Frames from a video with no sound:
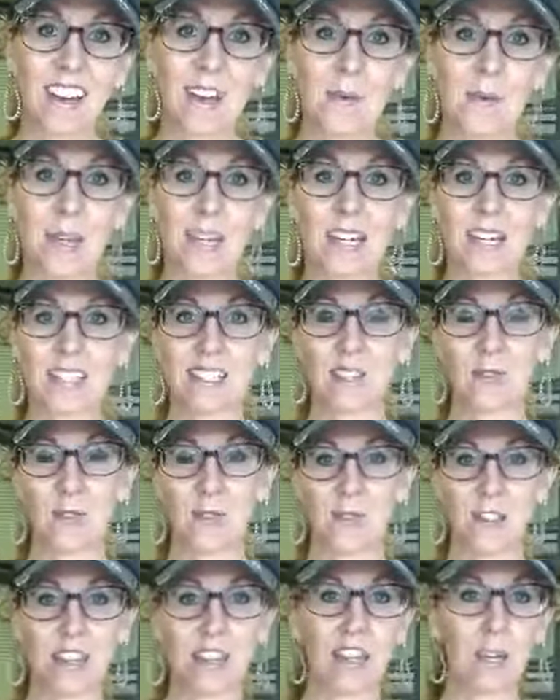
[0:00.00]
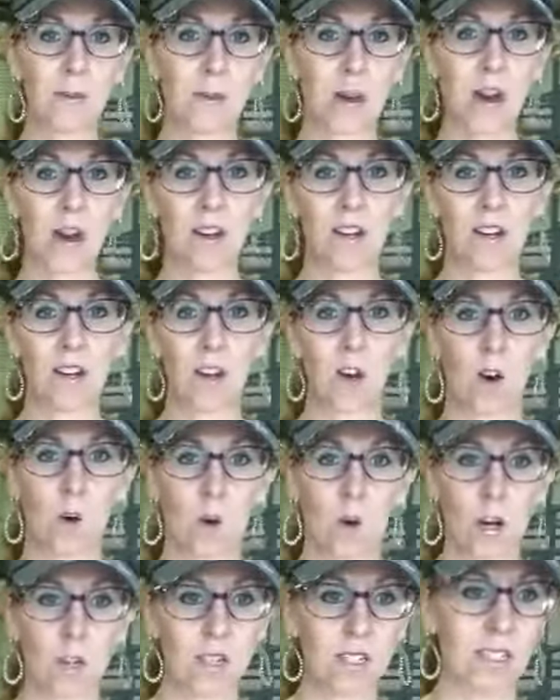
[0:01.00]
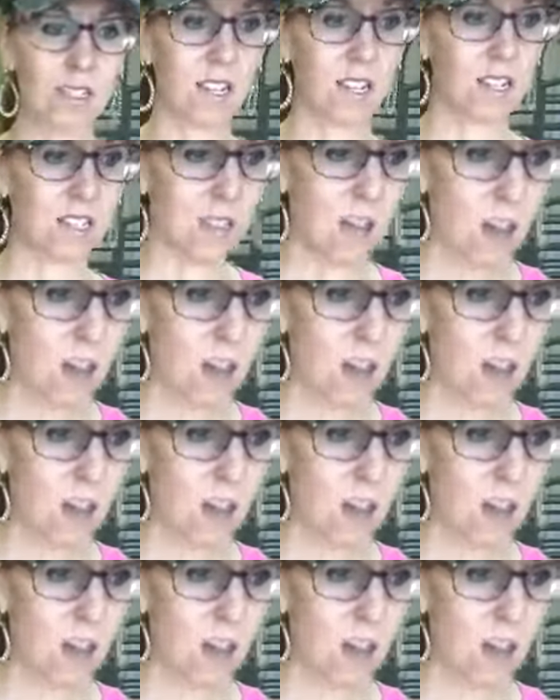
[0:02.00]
because if you think about it, a horse that is